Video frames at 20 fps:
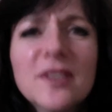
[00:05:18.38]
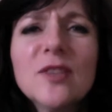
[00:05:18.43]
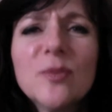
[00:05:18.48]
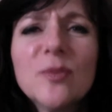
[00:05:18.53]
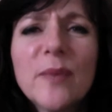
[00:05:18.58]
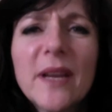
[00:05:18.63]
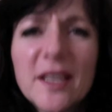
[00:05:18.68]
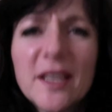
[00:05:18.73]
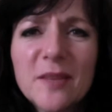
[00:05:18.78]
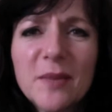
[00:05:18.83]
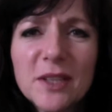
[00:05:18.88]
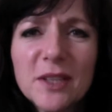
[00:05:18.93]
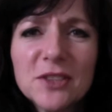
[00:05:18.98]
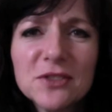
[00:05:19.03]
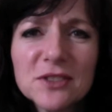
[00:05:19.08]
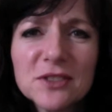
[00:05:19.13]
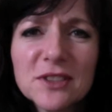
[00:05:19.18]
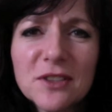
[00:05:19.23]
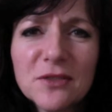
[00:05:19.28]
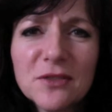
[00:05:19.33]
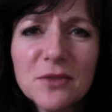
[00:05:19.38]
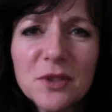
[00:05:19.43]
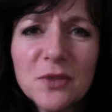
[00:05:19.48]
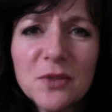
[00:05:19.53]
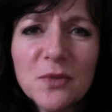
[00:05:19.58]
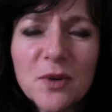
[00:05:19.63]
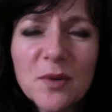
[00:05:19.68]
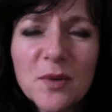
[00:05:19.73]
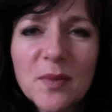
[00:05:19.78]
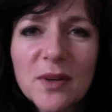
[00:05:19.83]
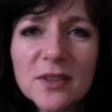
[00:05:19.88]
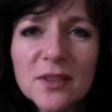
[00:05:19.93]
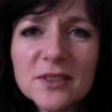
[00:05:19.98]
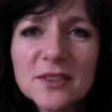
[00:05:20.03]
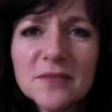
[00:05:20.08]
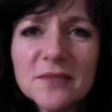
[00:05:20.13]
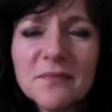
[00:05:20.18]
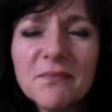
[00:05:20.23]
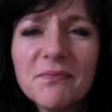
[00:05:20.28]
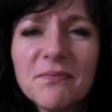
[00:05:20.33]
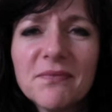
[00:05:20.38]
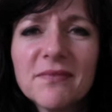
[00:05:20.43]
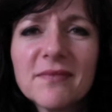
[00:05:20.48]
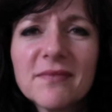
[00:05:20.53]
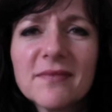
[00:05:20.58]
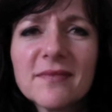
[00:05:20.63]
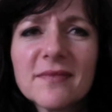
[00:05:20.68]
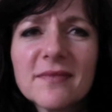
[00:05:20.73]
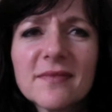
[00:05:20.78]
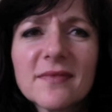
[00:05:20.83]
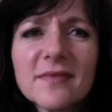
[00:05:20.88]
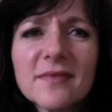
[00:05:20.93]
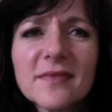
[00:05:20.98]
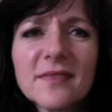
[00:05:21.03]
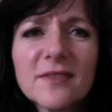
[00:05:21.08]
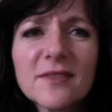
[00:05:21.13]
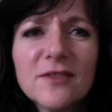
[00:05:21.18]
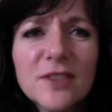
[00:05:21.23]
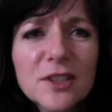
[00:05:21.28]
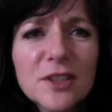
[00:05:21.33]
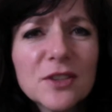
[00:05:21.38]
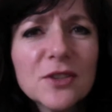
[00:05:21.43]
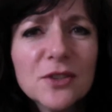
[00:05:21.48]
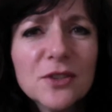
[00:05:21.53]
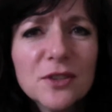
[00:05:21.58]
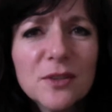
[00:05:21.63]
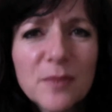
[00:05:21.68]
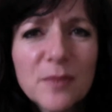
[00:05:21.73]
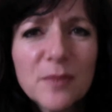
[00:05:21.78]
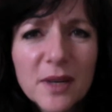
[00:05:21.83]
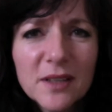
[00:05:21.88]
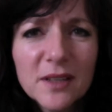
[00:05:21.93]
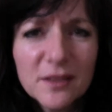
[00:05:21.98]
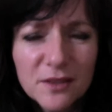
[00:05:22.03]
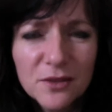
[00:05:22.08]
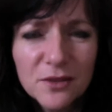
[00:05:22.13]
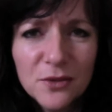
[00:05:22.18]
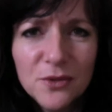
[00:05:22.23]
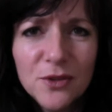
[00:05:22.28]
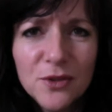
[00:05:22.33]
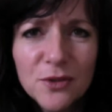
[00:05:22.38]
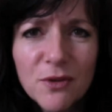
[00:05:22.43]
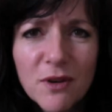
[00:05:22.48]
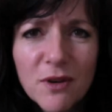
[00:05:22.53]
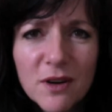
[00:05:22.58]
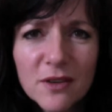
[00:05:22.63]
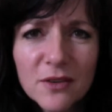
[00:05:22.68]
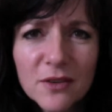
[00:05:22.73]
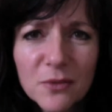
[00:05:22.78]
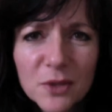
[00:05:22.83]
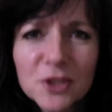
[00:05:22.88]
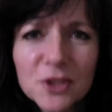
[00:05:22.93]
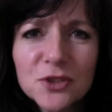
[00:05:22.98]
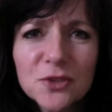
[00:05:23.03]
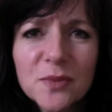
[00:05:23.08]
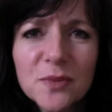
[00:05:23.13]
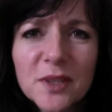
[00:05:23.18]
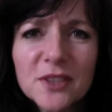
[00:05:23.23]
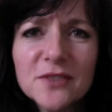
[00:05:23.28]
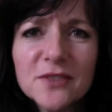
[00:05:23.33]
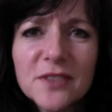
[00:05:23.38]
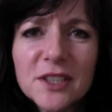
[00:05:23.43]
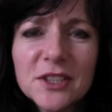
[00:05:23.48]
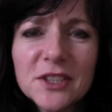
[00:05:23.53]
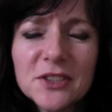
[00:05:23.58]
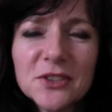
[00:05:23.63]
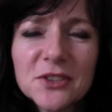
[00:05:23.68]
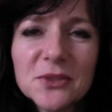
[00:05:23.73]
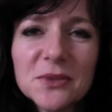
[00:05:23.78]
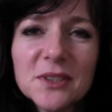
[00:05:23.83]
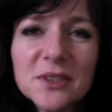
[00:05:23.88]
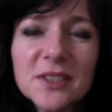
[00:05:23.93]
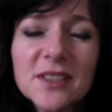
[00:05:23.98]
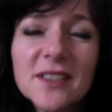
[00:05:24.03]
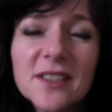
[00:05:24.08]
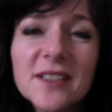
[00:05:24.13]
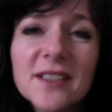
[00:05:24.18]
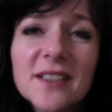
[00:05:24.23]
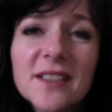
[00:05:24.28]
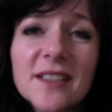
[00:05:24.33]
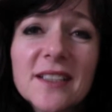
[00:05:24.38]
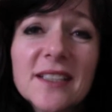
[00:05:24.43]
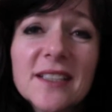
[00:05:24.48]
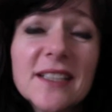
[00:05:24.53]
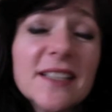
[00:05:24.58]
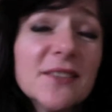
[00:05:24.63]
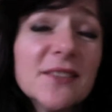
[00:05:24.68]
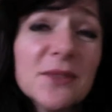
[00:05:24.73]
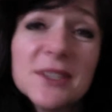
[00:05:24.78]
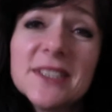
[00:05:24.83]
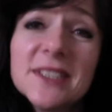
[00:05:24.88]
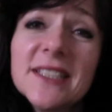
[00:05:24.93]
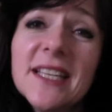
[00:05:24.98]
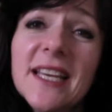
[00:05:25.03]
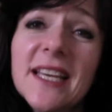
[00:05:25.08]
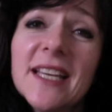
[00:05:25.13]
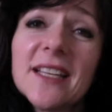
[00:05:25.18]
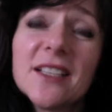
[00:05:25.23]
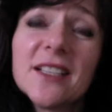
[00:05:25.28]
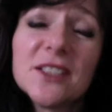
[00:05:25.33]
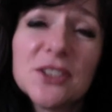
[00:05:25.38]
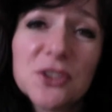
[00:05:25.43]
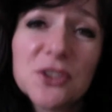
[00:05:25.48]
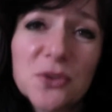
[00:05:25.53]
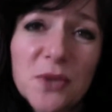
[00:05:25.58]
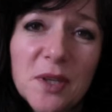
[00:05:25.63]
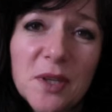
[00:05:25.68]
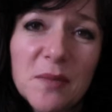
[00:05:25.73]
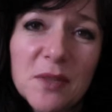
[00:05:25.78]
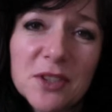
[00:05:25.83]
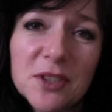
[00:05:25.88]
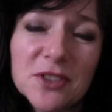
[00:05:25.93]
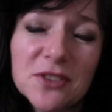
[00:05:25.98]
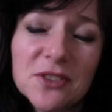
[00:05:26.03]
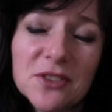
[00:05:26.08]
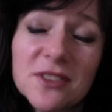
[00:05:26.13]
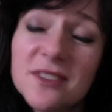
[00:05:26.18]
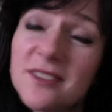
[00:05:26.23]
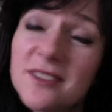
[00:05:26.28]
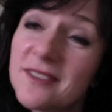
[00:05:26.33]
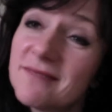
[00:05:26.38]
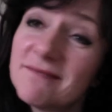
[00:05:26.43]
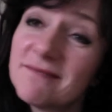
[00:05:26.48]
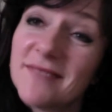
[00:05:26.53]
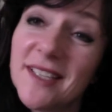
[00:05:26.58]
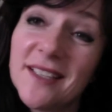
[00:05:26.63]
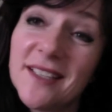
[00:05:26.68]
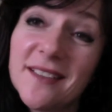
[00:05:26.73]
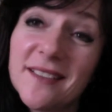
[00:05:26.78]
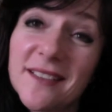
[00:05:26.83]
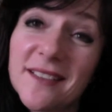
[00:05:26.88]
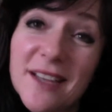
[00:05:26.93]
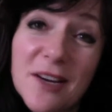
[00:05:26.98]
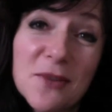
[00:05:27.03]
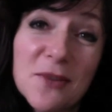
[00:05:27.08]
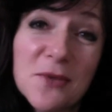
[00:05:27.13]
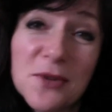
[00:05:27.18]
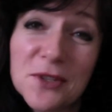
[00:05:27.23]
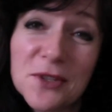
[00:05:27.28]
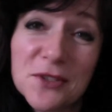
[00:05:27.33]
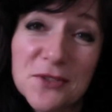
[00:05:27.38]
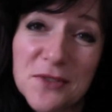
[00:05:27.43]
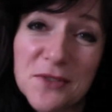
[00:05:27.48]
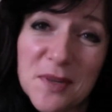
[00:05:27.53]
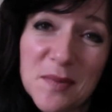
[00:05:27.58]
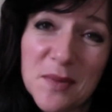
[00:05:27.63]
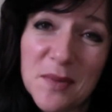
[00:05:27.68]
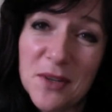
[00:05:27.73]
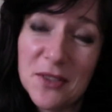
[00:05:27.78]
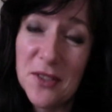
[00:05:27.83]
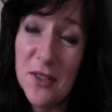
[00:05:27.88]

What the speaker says: feel bad about yourself when you walk past him. Feel good about who you are and what your motivations were. And once again, I just squared my shoulders and I walked straight